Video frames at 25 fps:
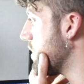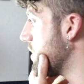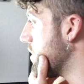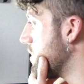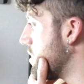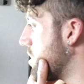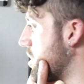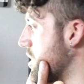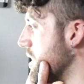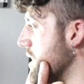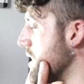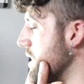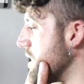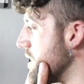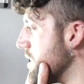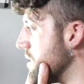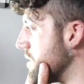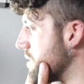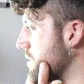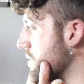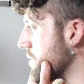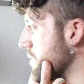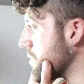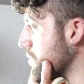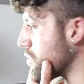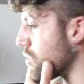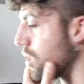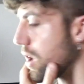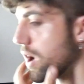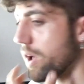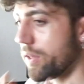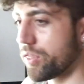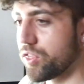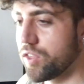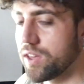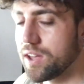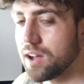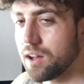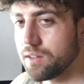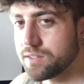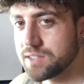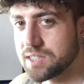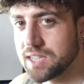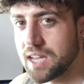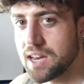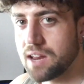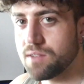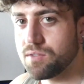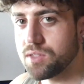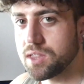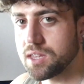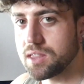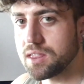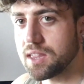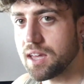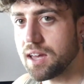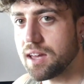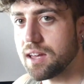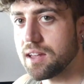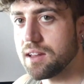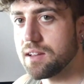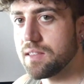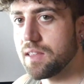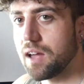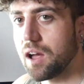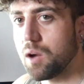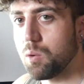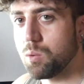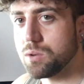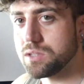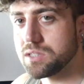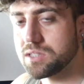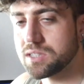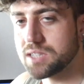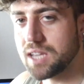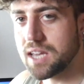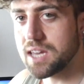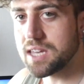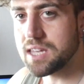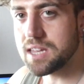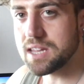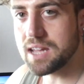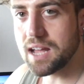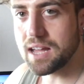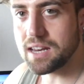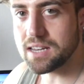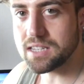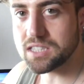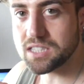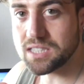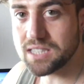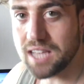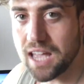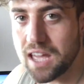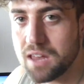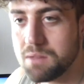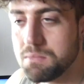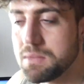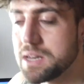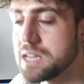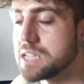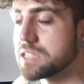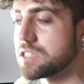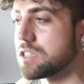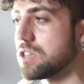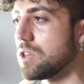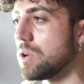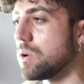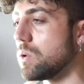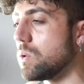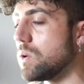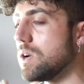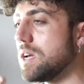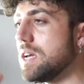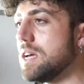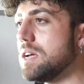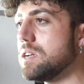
Jeez, right, I think I've said everything there that I want to say, and it's 10 minutes long,